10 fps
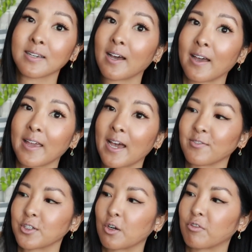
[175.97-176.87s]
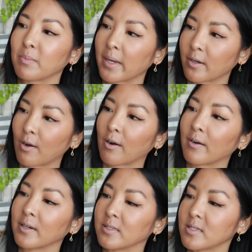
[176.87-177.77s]
I have to go from my car
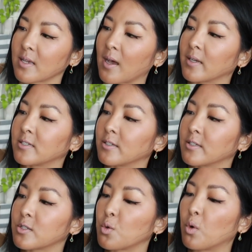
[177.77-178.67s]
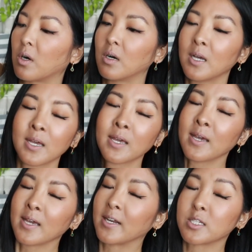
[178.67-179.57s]
inside to the school
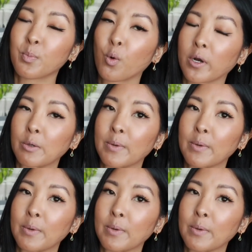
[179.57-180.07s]
and it's pouring